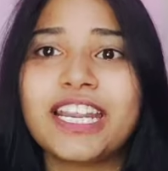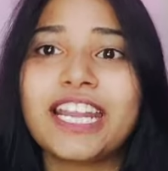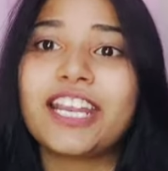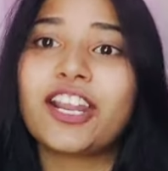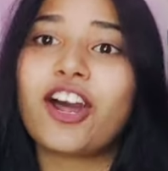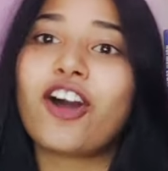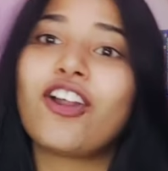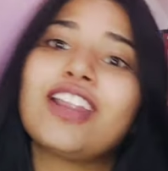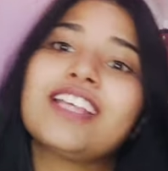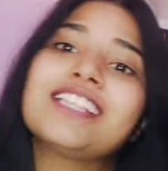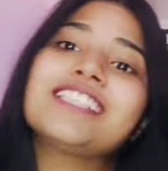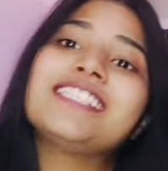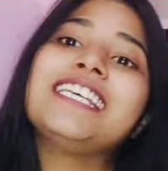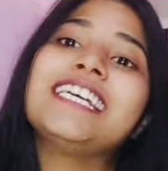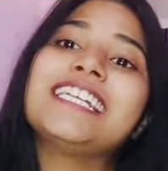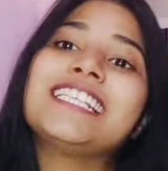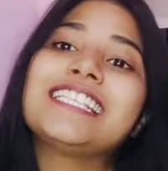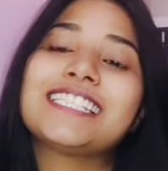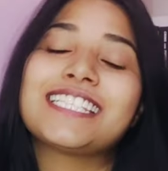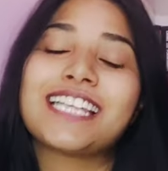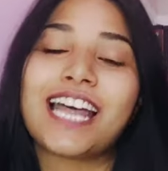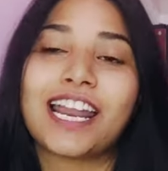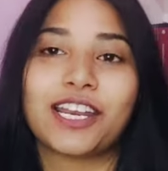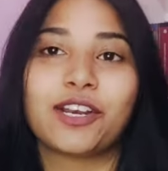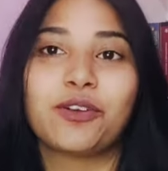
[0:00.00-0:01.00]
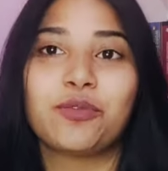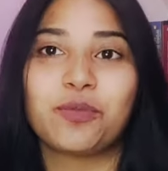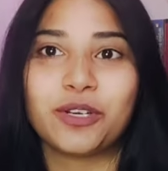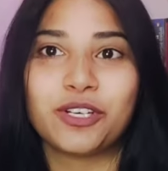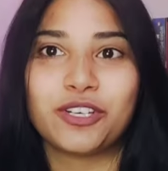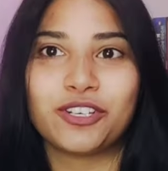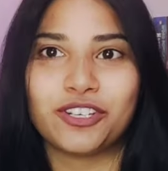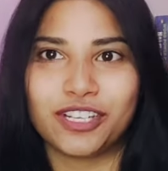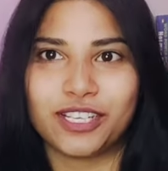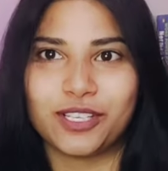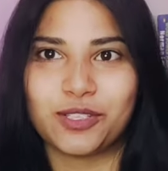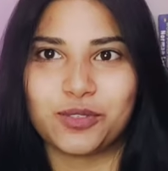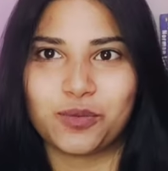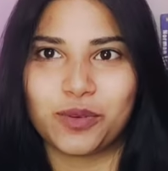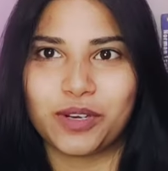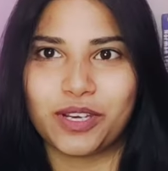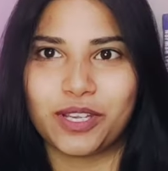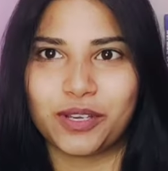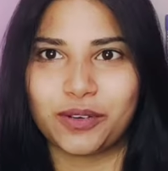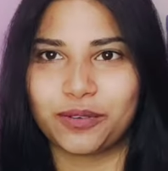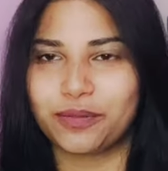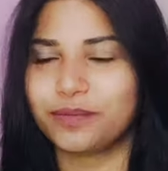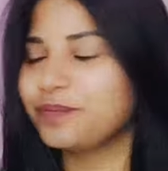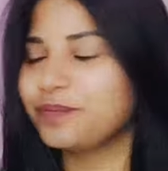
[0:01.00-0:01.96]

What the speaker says: And now let's get started with today's video.